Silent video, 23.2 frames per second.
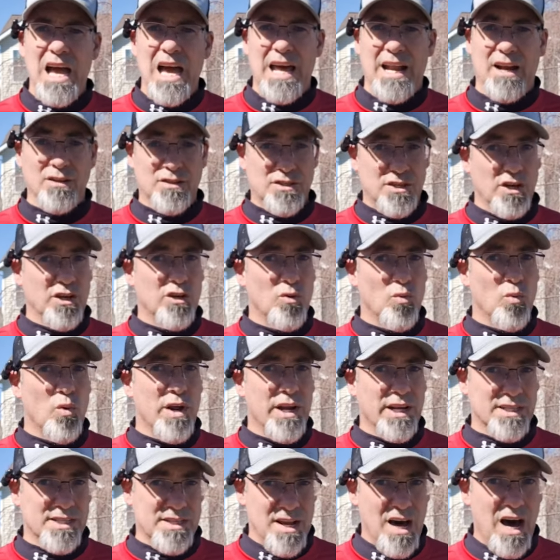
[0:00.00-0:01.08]
And I'll tell you
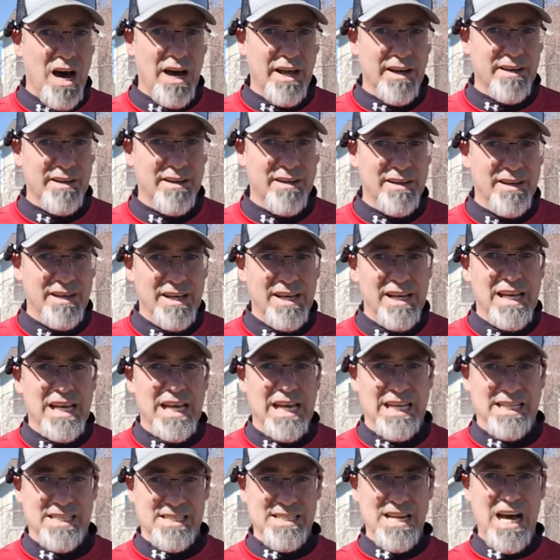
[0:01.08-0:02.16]
what it's not.
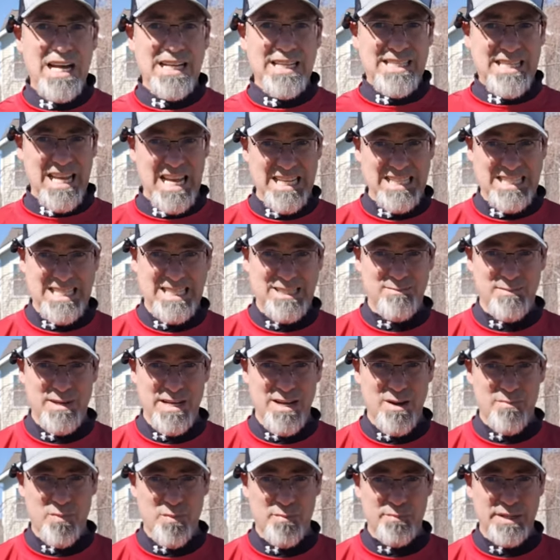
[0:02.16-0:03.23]
It's not tensing
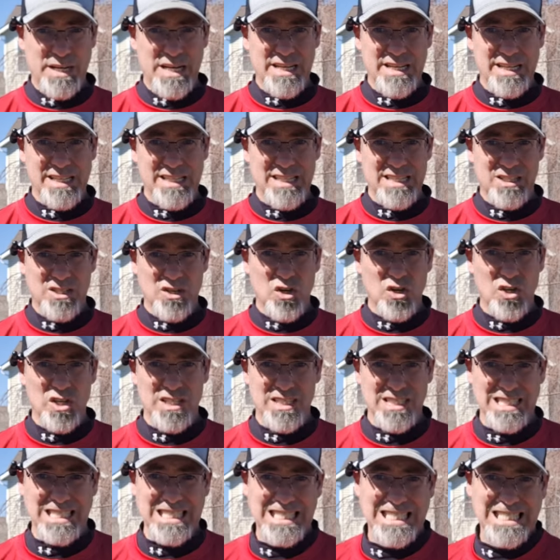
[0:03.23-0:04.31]
my upper body as hard
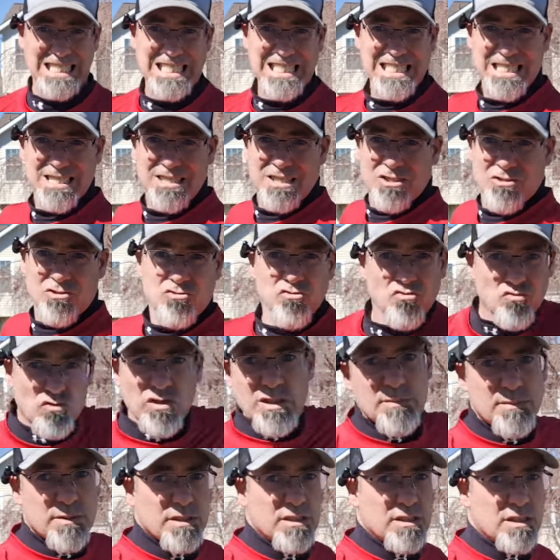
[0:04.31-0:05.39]
as I can to just
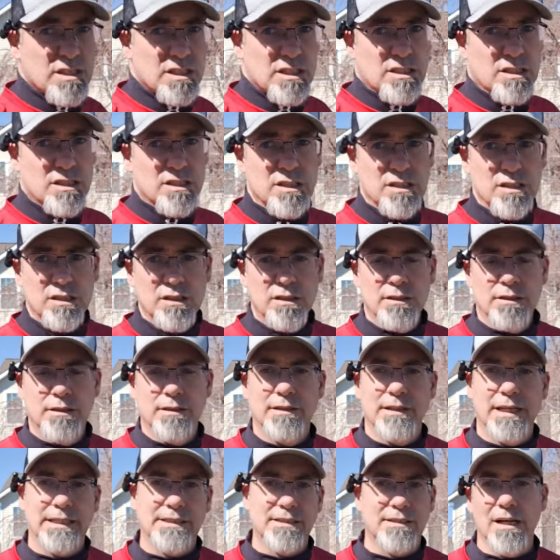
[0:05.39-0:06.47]
this.
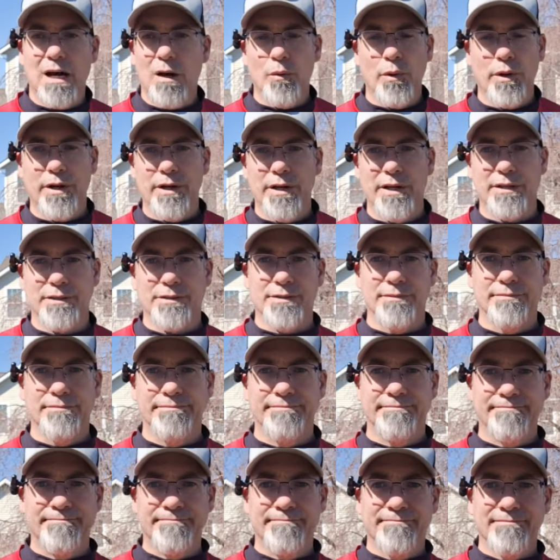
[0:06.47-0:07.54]
That's not what it is.
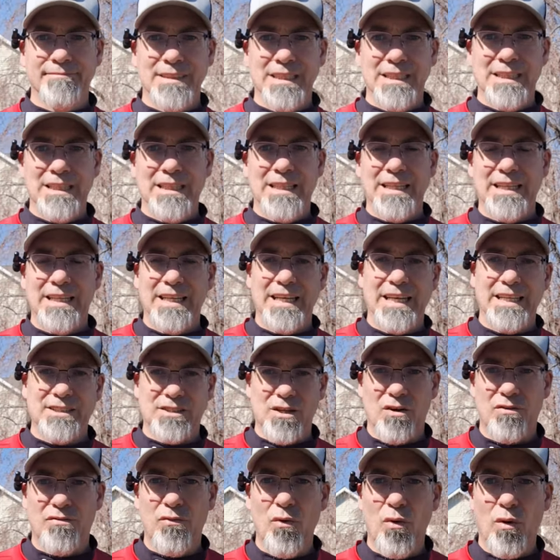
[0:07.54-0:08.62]
It's
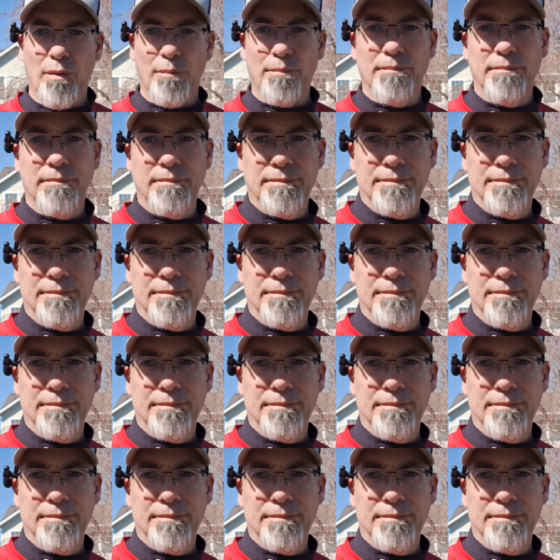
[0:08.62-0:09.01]
our form.